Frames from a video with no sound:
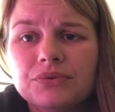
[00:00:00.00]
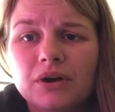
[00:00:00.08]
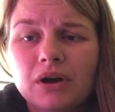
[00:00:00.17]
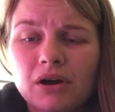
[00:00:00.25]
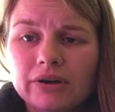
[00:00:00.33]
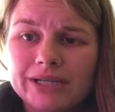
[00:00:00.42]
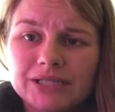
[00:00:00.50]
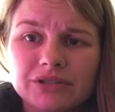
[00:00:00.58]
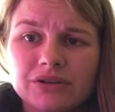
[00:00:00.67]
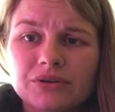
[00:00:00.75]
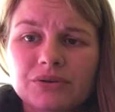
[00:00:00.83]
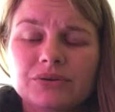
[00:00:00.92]
the
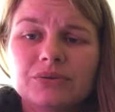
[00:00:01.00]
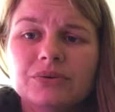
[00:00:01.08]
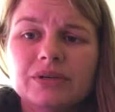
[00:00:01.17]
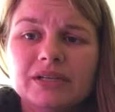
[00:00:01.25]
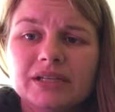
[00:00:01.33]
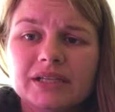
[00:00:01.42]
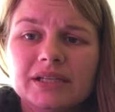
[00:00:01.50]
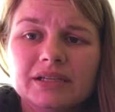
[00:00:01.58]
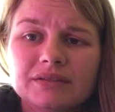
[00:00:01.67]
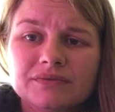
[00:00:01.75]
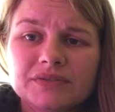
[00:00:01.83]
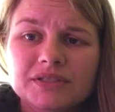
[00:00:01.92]
RSO
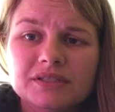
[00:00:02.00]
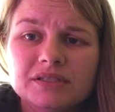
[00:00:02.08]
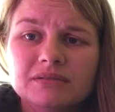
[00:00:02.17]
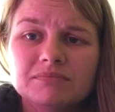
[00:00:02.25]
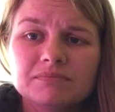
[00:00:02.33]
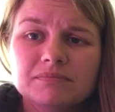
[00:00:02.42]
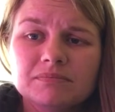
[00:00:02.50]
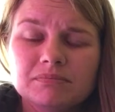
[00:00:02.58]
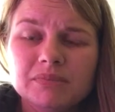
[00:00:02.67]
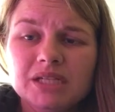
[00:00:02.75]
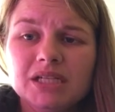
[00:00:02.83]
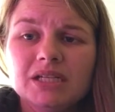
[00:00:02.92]
gives
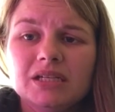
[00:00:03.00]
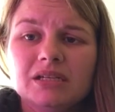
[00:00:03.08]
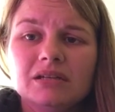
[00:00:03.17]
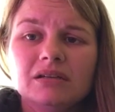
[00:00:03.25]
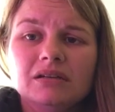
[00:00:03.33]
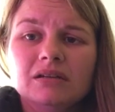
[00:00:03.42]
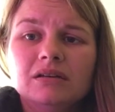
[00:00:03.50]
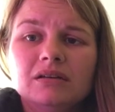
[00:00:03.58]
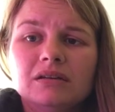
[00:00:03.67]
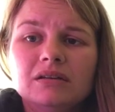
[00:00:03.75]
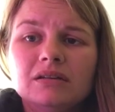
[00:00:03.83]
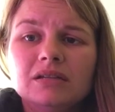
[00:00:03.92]
me
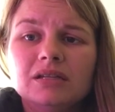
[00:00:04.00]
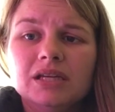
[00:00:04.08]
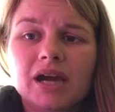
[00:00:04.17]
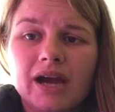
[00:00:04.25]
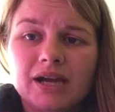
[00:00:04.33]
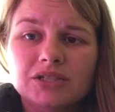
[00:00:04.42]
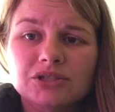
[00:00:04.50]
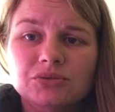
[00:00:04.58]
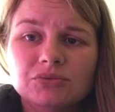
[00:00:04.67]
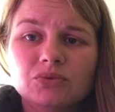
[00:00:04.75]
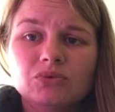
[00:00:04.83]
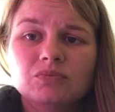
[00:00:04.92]
the
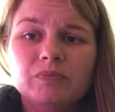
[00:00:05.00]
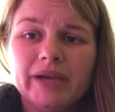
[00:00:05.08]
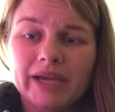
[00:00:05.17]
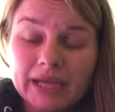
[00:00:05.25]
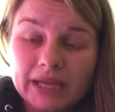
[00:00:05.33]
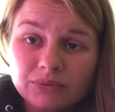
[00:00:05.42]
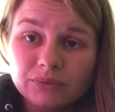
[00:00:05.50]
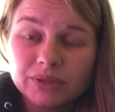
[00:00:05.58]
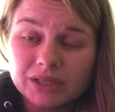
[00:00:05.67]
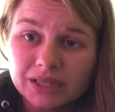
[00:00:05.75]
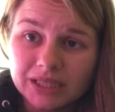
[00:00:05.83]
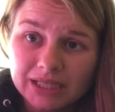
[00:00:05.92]
actual pain
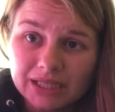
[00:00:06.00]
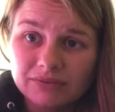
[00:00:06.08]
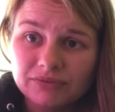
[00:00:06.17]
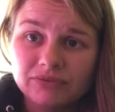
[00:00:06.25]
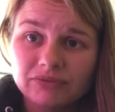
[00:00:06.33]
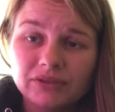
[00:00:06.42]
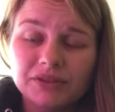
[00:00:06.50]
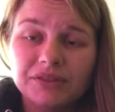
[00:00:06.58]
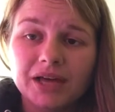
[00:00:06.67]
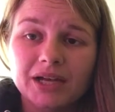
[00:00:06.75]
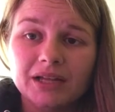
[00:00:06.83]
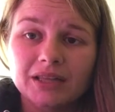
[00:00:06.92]
relief
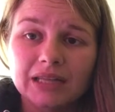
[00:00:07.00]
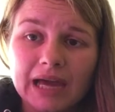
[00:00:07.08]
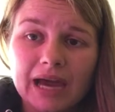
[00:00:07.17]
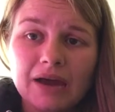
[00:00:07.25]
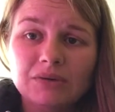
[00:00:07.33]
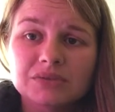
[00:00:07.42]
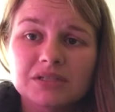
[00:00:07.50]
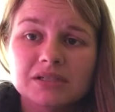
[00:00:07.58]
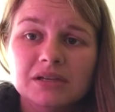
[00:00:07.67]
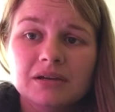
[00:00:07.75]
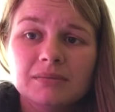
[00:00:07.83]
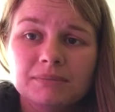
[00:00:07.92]
that allows
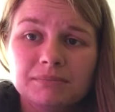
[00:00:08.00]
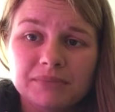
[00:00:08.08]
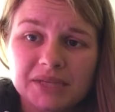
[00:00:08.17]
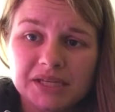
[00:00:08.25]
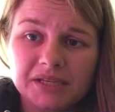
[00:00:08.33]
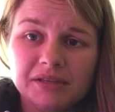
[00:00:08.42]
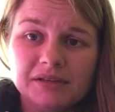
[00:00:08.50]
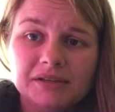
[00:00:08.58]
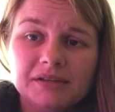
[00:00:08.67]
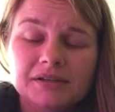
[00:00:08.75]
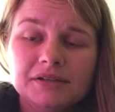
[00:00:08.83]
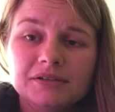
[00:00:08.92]
me
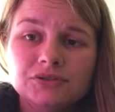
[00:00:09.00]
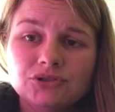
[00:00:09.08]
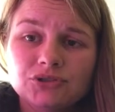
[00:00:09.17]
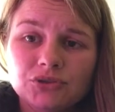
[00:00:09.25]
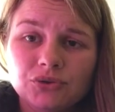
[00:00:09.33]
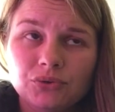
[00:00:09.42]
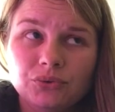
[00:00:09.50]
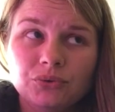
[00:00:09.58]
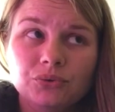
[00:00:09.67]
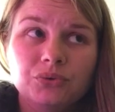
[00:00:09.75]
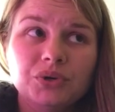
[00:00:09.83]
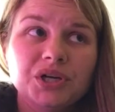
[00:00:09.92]

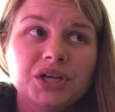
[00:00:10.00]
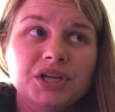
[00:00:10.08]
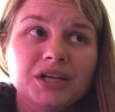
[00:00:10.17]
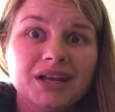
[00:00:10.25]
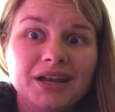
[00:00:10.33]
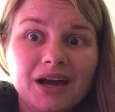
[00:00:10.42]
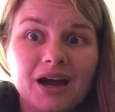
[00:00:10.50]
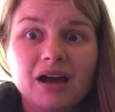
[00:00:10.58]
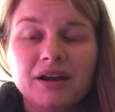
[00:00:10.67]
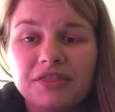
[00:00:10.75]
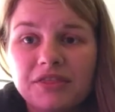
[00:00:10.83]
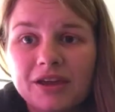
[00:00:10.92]
to
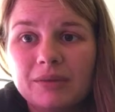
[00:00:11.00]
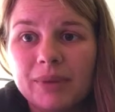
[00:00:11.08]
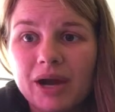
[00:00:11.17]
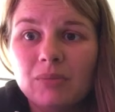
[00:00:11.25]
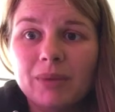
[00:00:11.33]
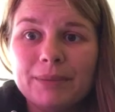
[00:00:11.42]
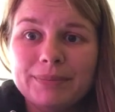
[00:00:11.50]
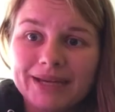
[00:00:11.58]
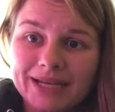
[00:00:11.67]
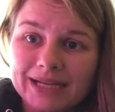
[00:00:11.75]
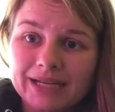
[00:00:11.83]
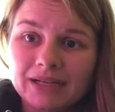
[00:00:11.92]
not think about my
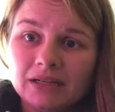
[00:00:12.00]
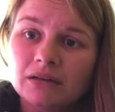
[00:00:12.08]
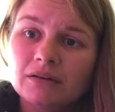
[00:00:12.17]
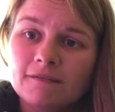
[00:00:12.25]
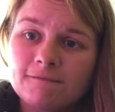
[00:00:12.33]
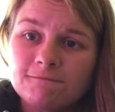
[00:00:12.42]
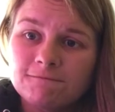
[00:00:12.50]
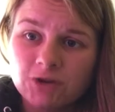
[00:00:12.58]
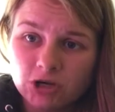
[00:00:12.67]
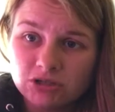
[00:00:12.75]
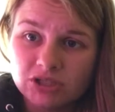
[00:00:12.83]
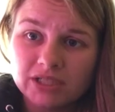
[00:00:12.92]
pain
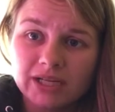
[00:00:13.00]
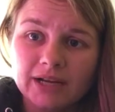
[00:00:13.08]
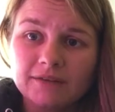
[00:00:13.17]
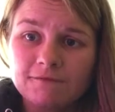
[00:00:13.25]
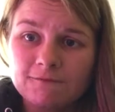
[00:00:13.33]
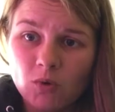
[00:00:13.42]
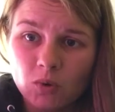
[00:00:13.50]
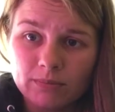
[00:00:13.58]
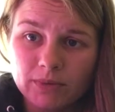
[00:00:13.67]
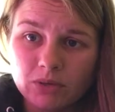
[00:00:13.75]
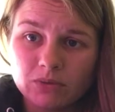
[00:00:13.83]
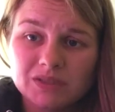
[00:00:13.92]
first and
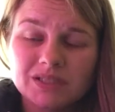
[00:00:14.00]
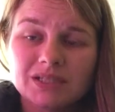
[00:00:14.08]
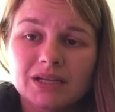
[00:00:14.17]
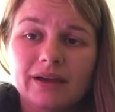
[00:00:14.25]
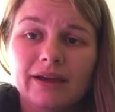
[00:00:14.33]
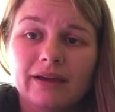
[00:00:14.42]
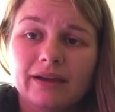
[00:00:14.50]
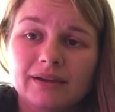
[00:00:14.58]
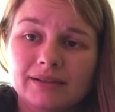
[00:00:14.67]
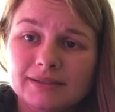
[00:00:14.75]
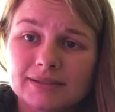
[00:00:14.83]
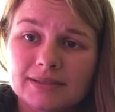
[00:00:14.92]
foremost
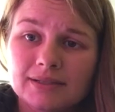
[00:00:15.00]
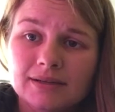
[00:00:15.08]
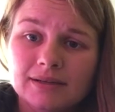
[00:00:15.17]
and